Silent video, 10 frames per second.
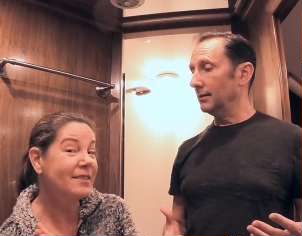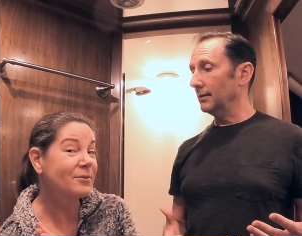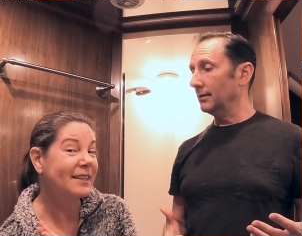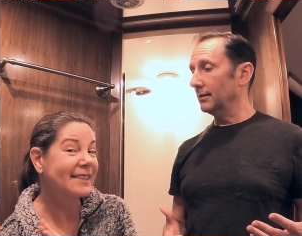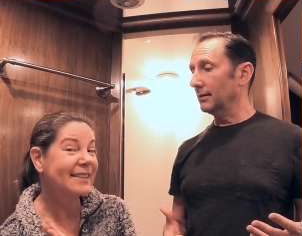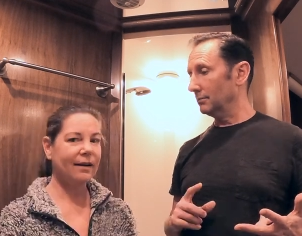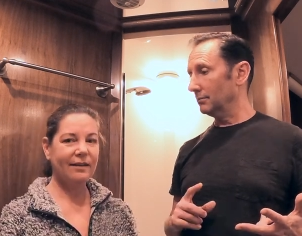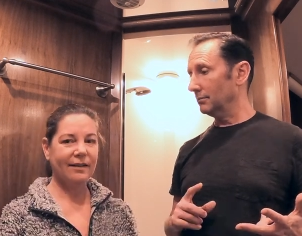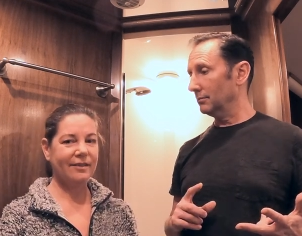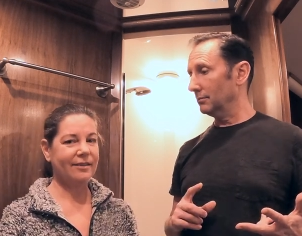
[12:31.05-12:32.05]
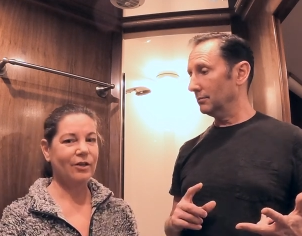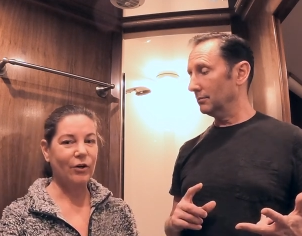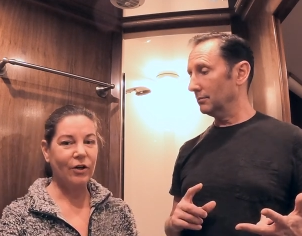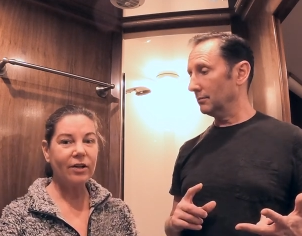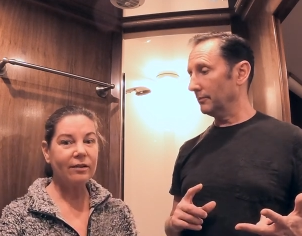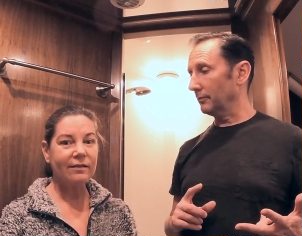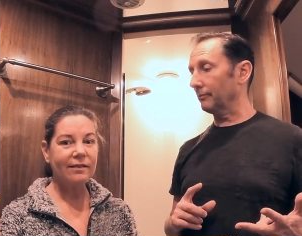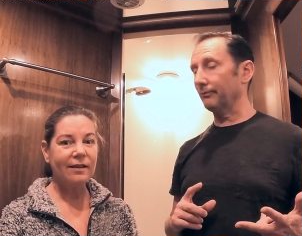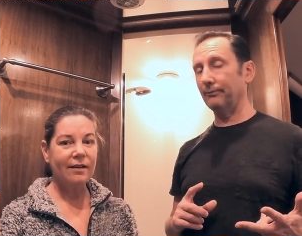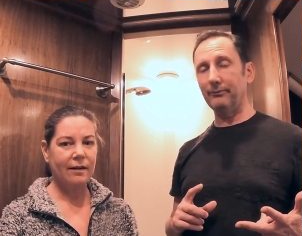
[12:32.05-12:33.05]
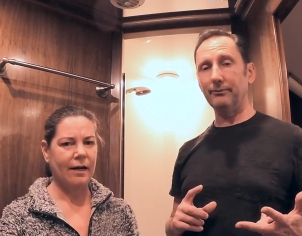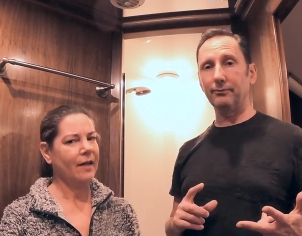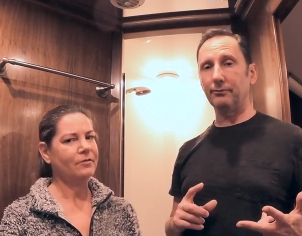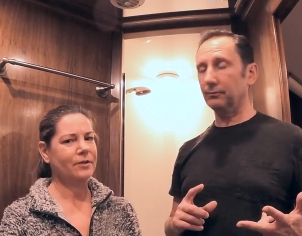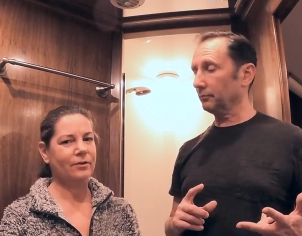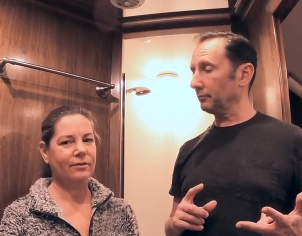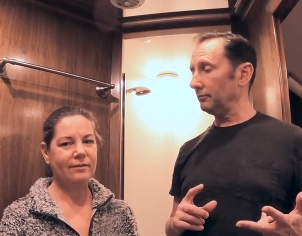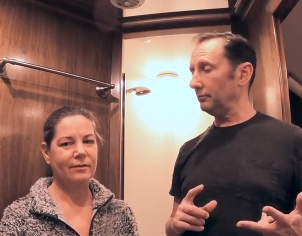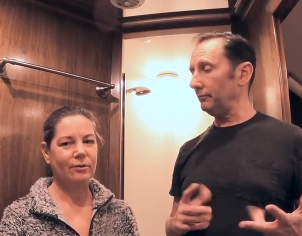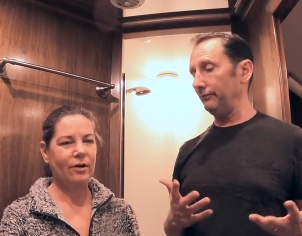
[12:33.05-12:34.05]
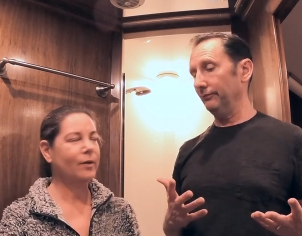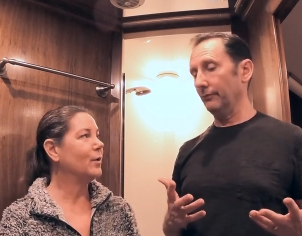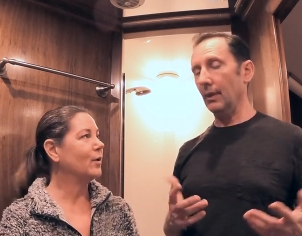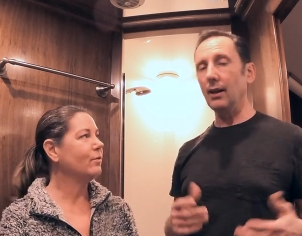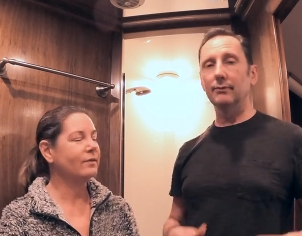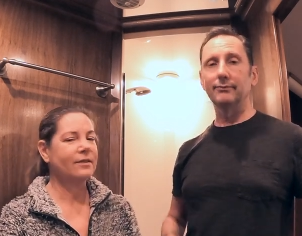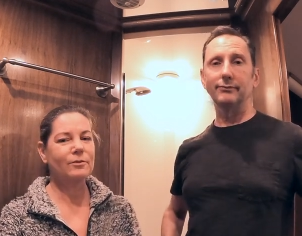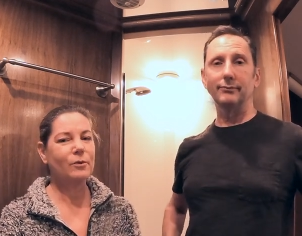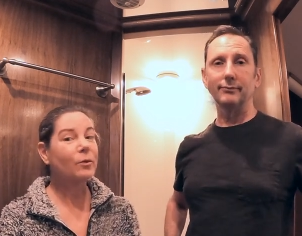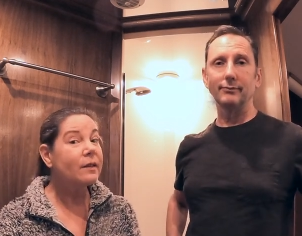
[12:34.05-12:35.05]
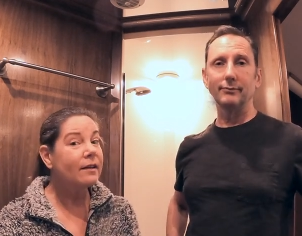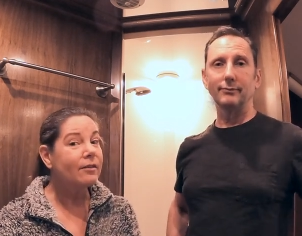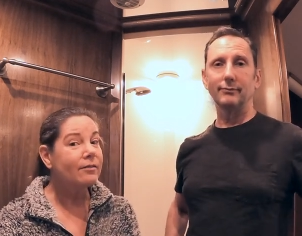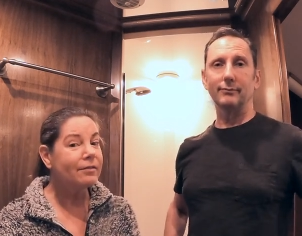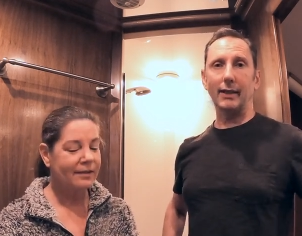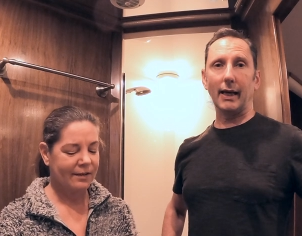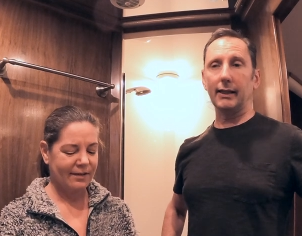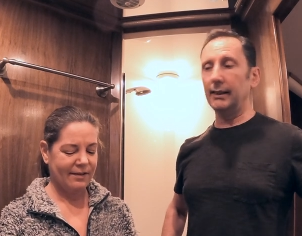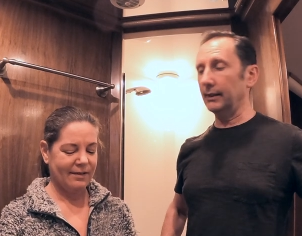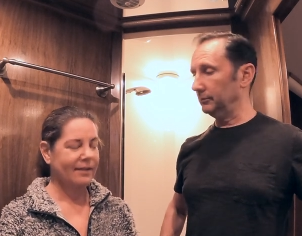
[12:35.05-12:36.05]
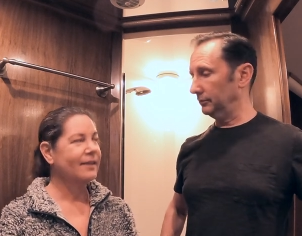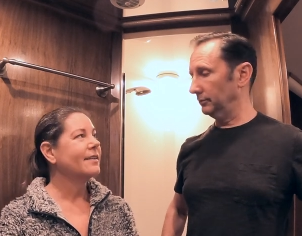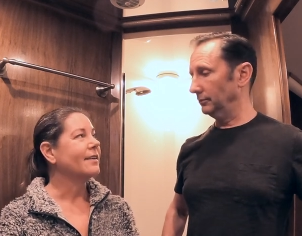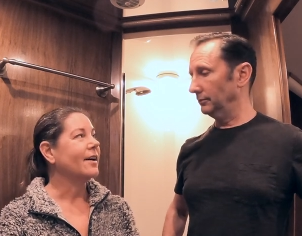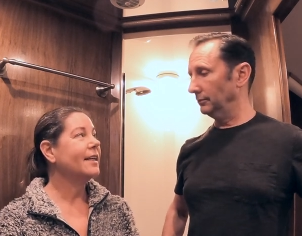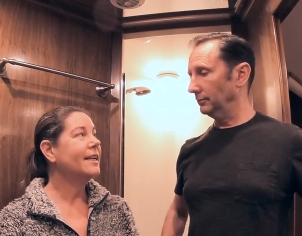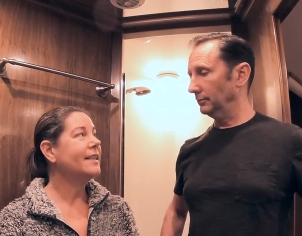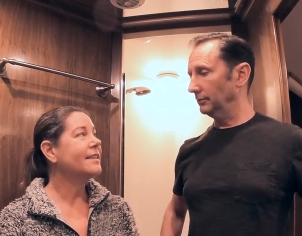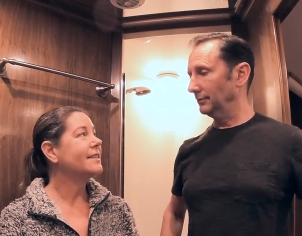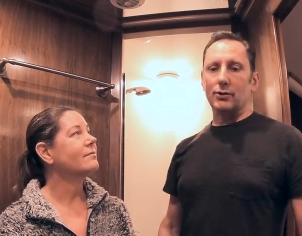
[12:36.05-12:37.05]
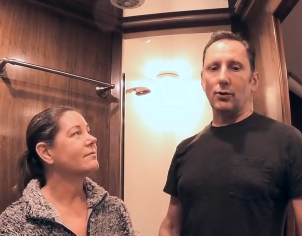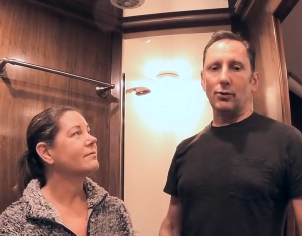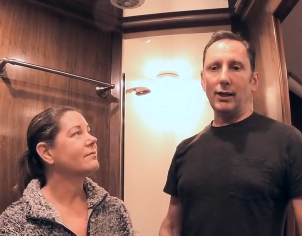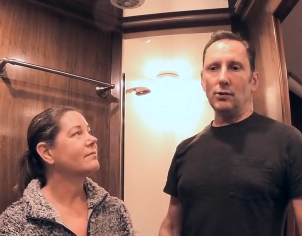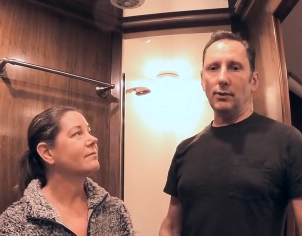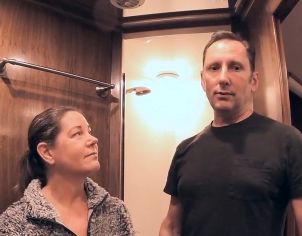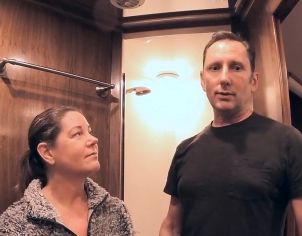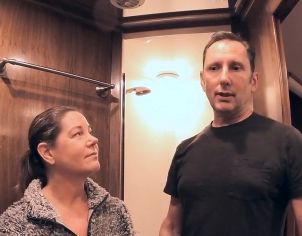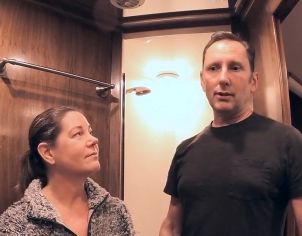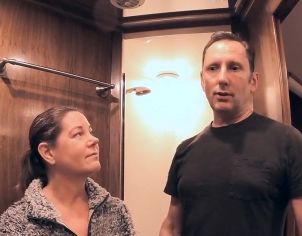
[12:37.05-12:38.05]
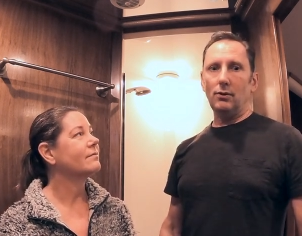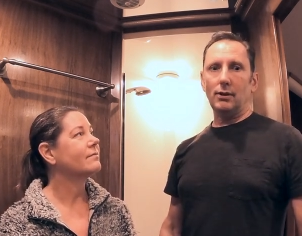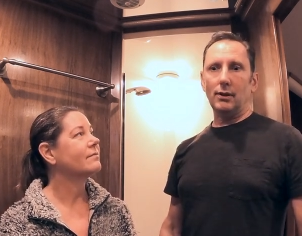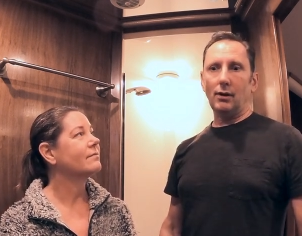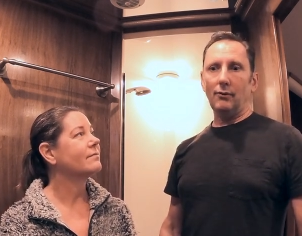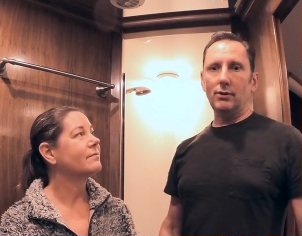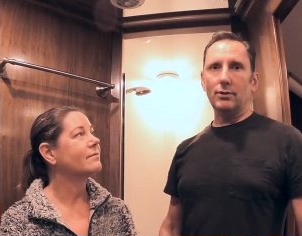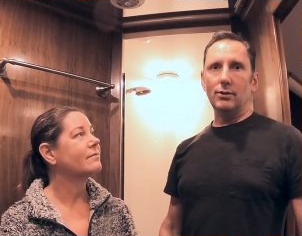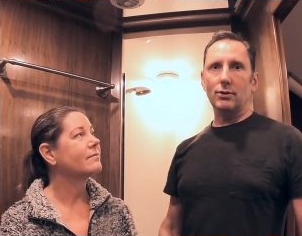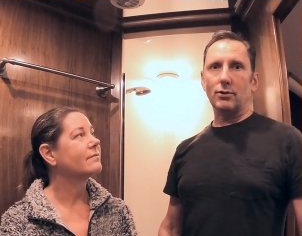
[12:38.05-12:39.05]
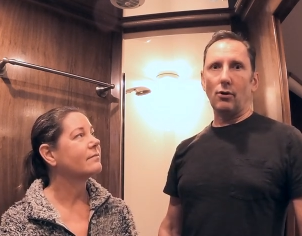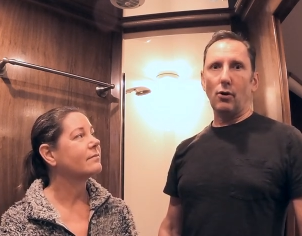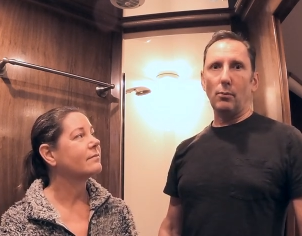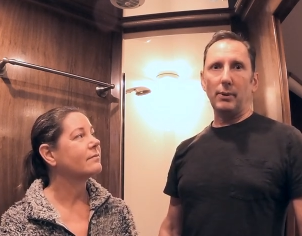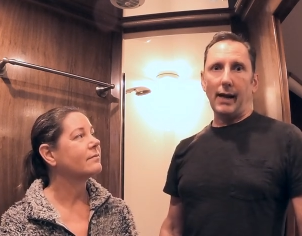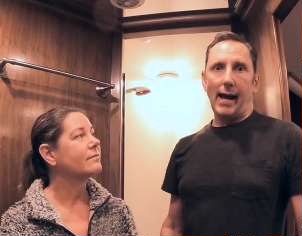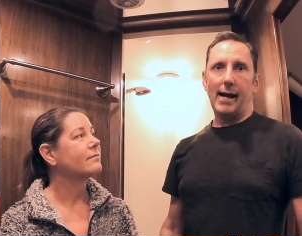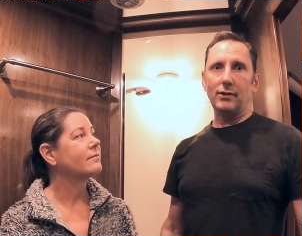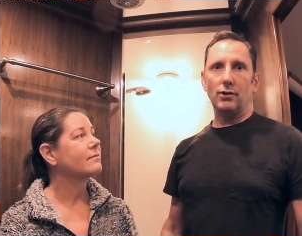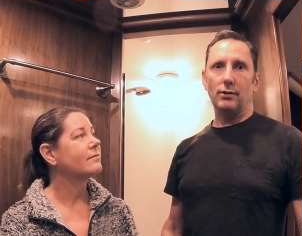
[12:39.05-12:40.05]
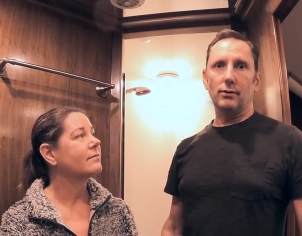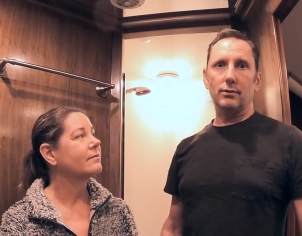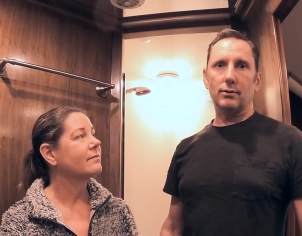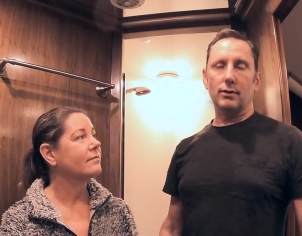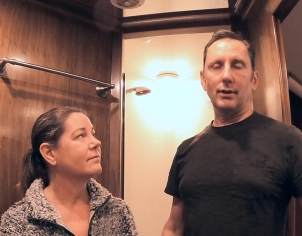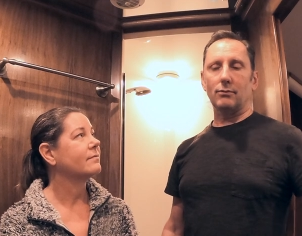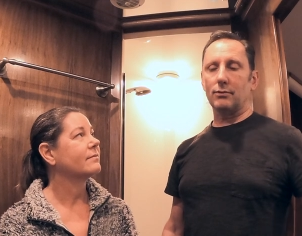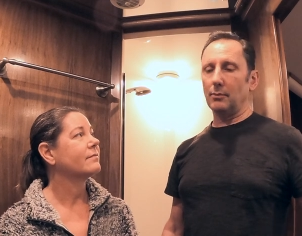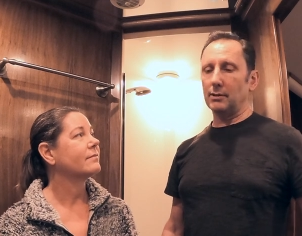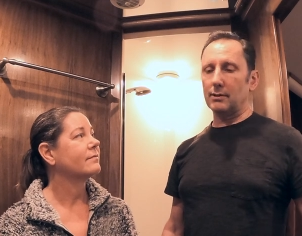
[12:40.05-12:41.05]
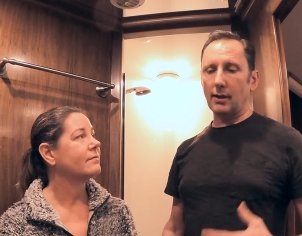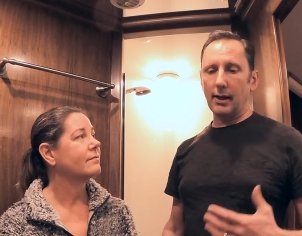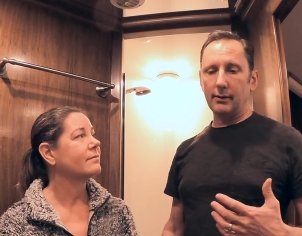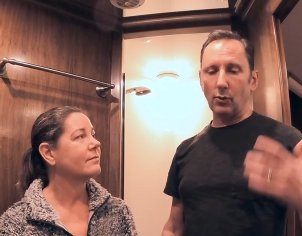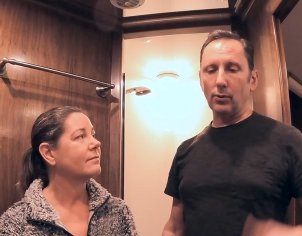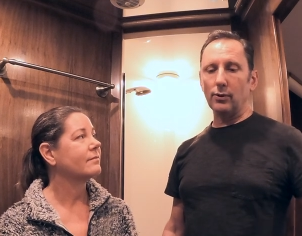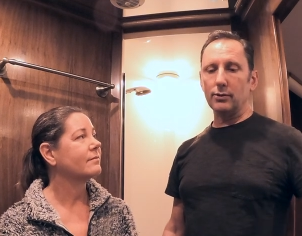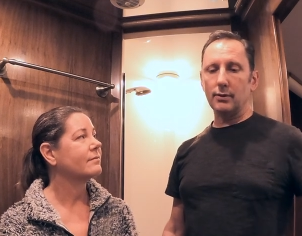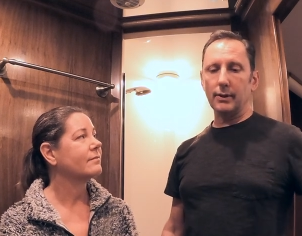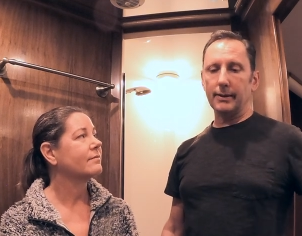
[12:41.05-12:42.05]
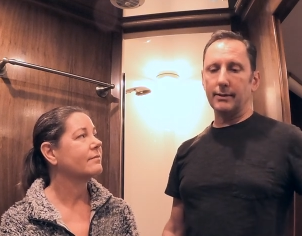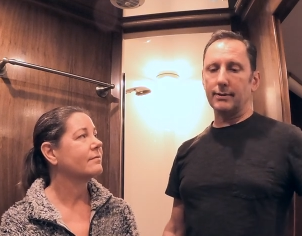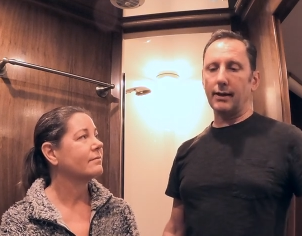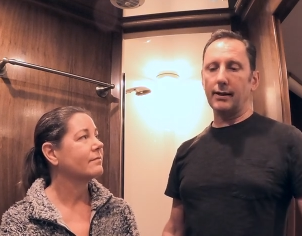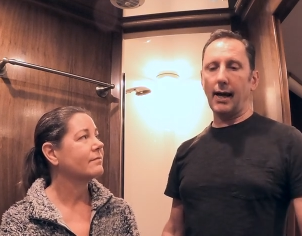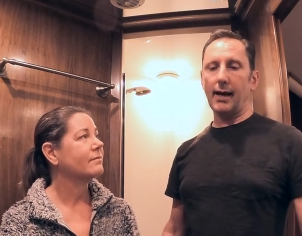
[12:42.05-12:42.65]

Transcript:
Speaker 1: this one. I like to cook. mm Have to. We're on a boat. This is where we live. Gotta eat. Gotta eat.
Speaker 2: So that's one of those things. You can obviously just open hatches, you know, some of the slide doors, uh, the side